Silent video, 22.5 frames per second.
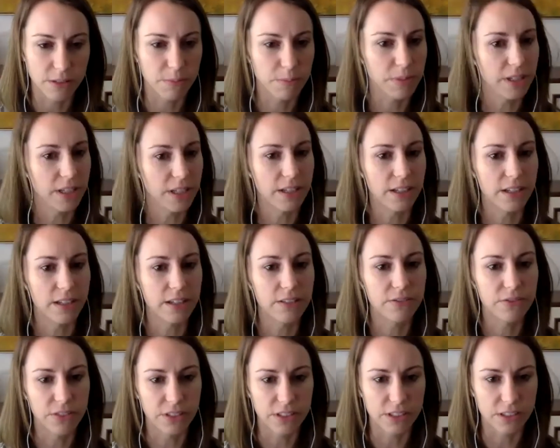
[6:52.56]
being
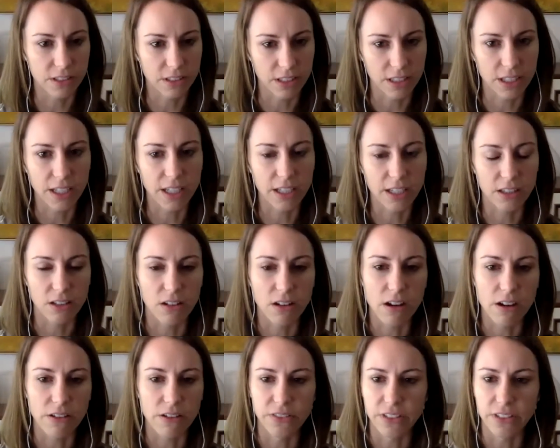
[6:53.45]
physically in the
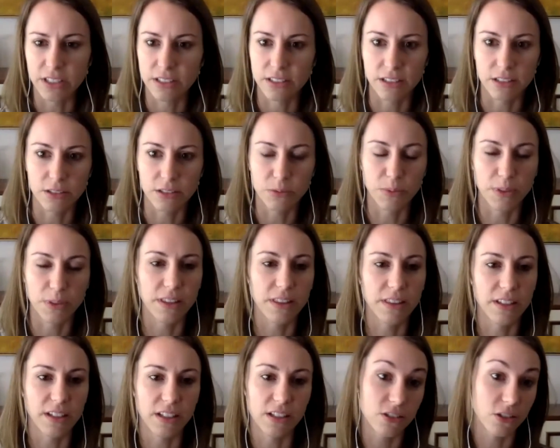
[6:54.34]
office is
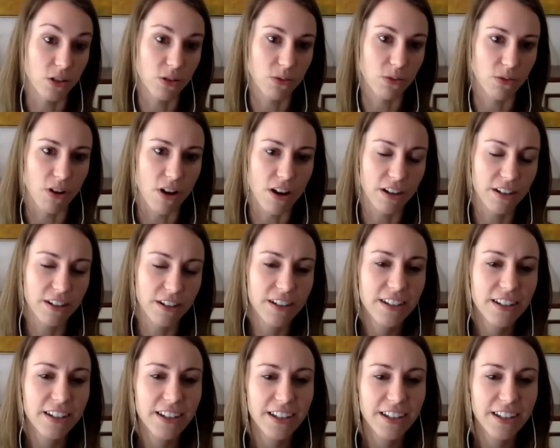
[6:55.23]
when things go wrong.